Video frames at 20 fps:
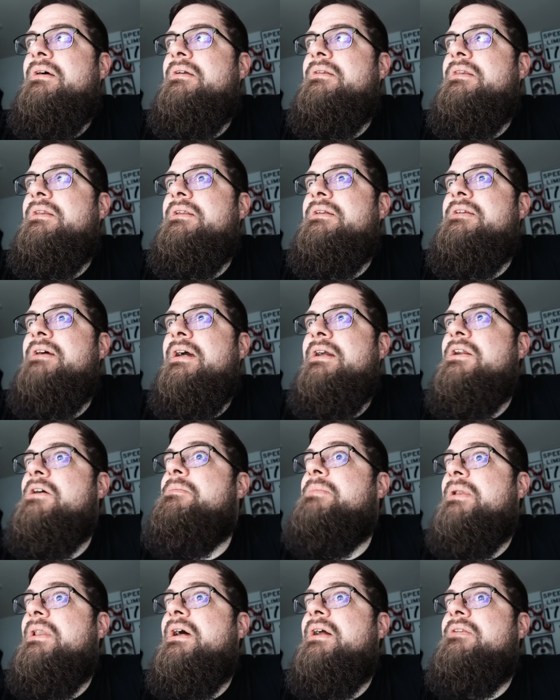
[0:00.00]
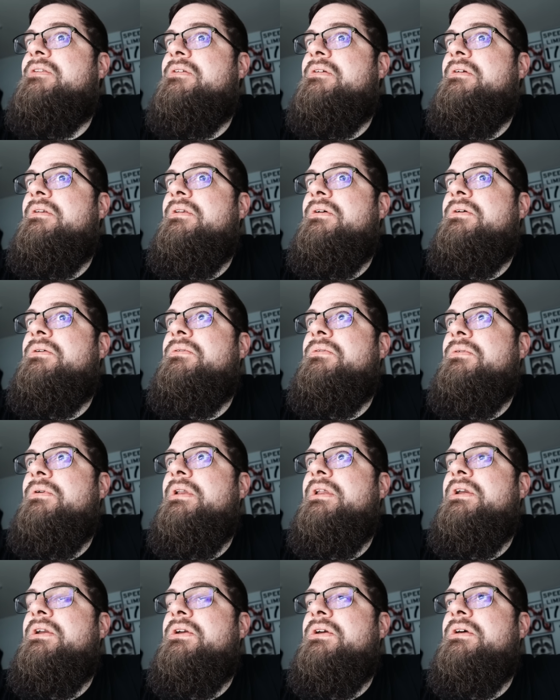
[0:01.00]
the dyno plots looked
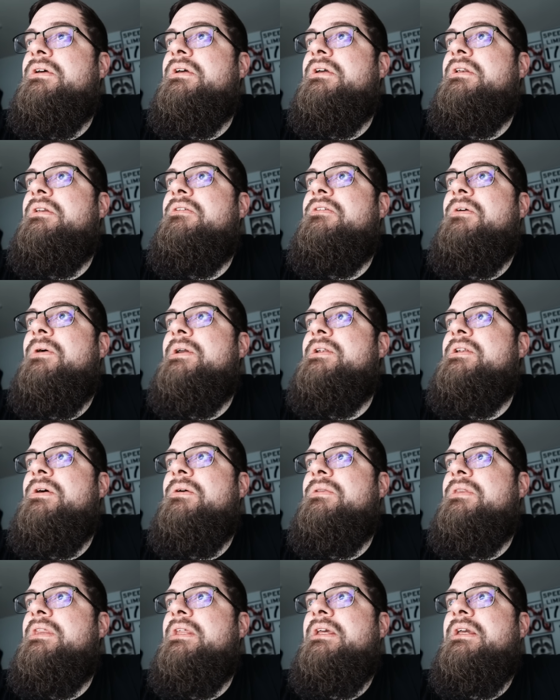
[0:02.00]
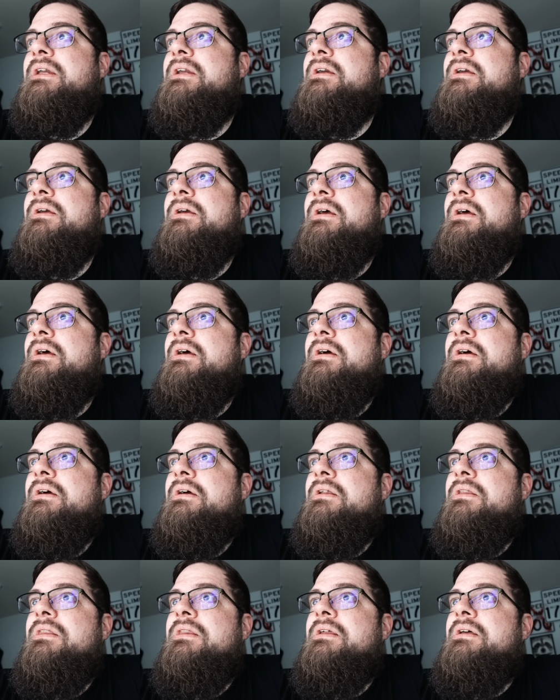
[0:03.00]
really good so i don't think
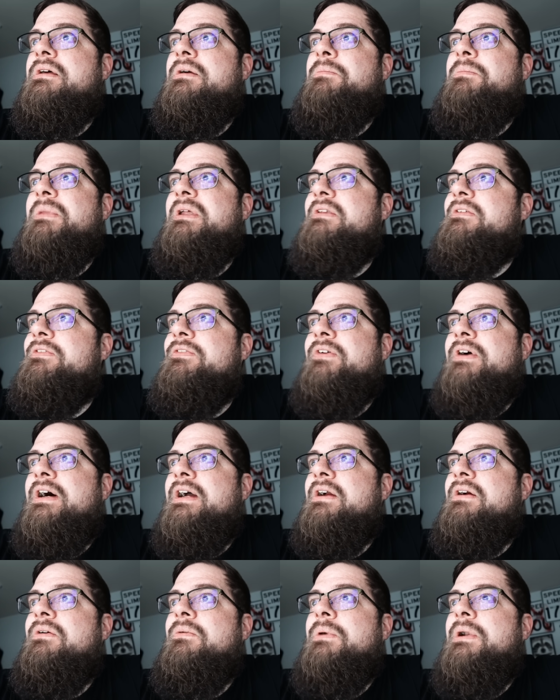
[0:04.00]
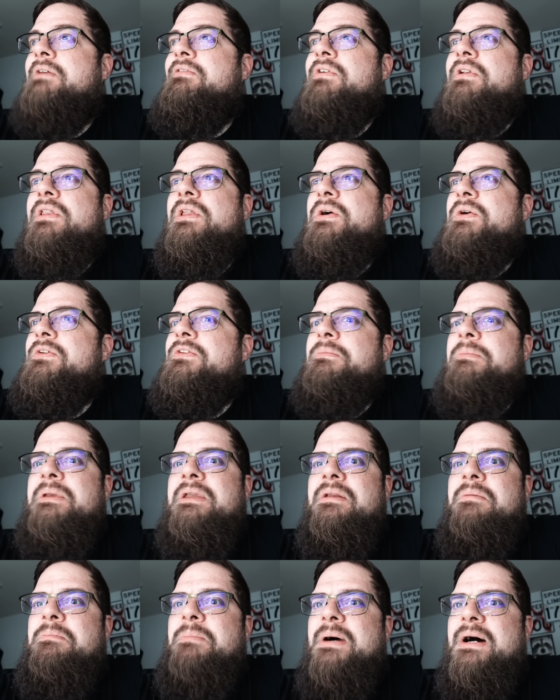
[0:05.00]
the misfire whatever low
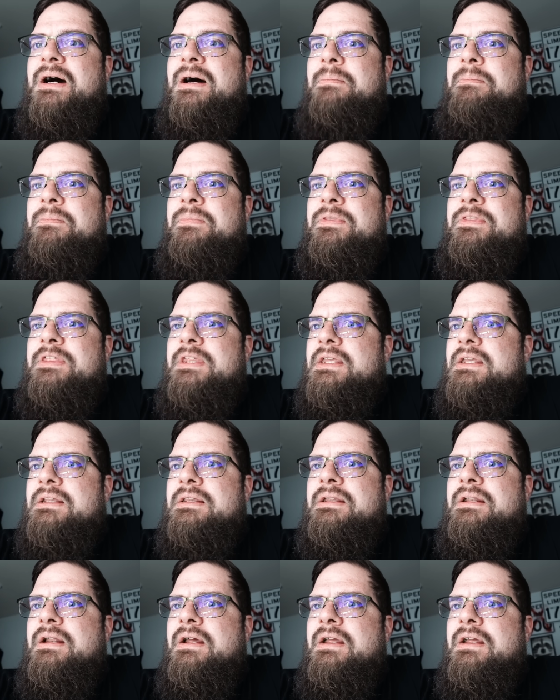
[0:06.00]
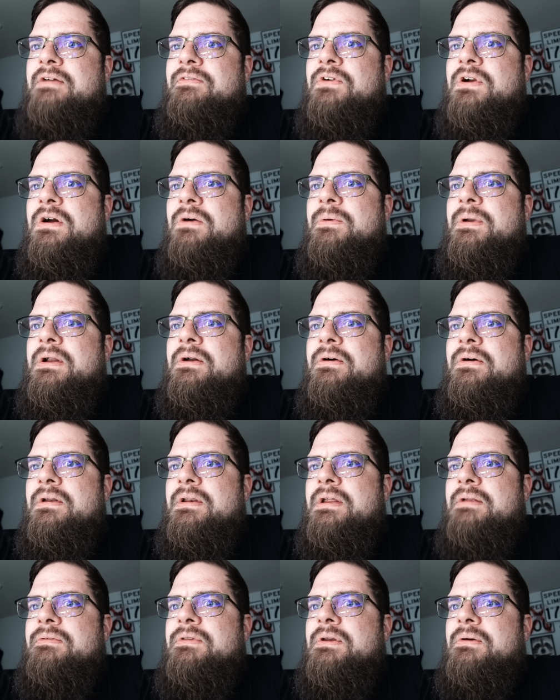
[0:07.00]
speed pop thing that i have going on
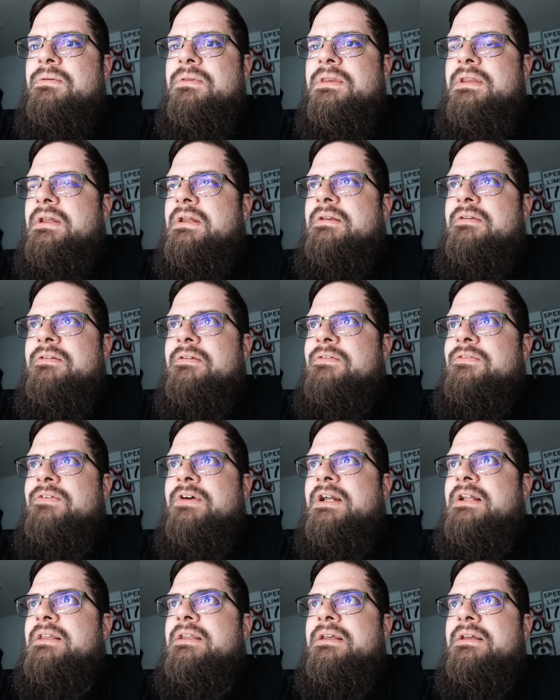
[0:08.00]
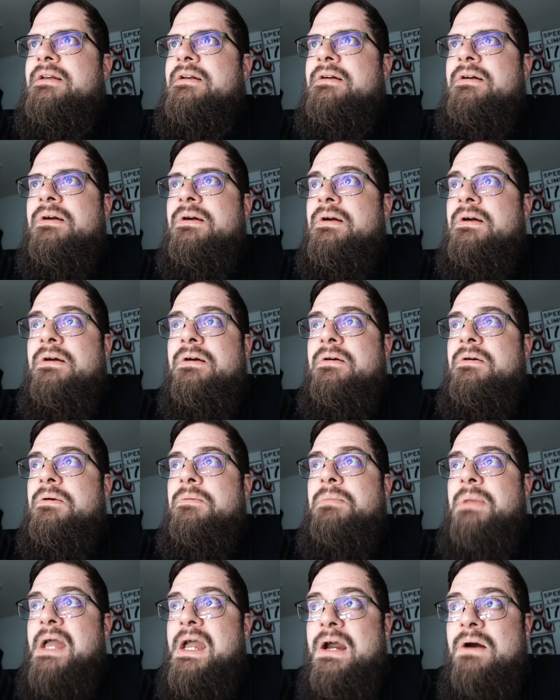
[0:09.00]
i don't think it's affecting
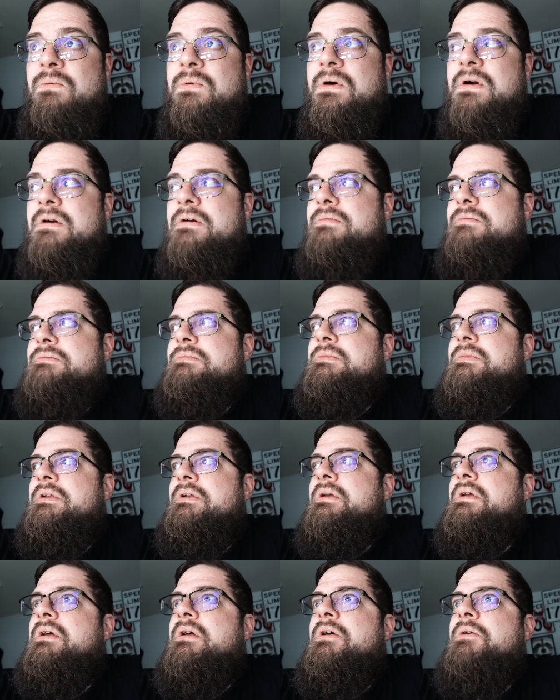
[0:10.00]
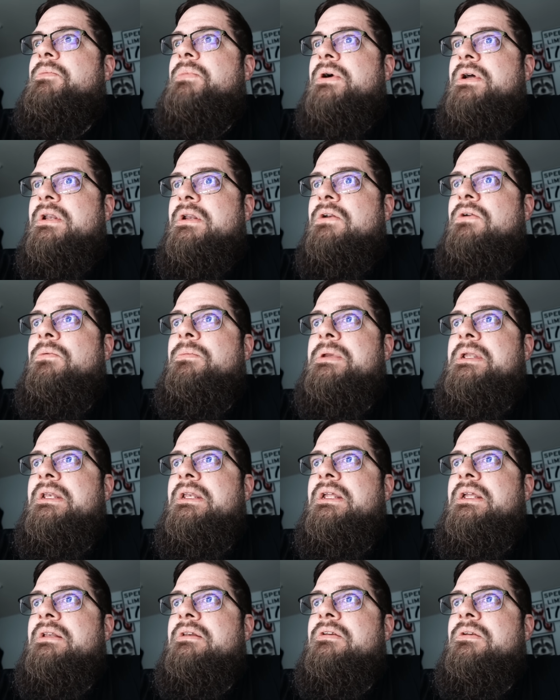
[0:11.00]
power but it'll be
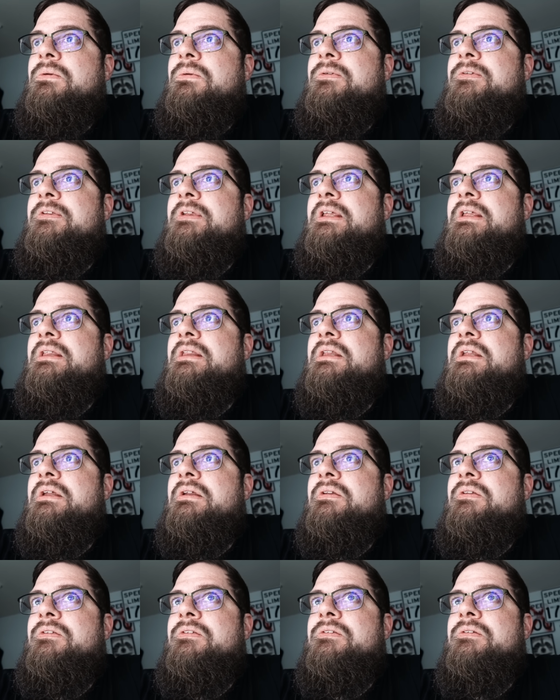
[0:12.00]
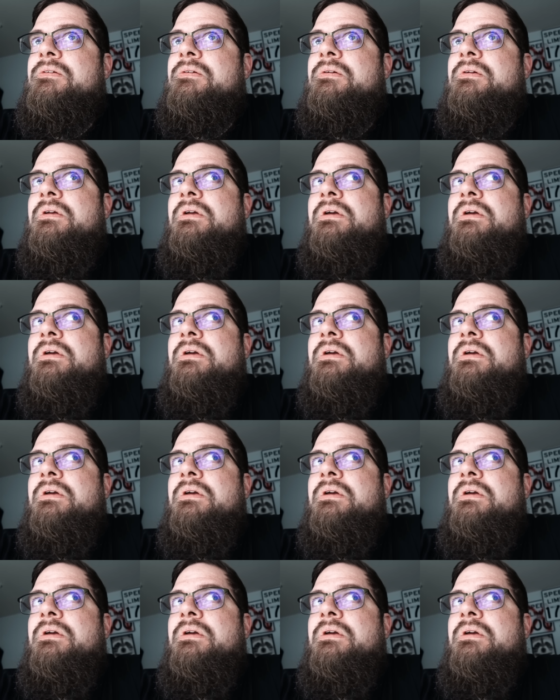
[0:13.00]
neat to see this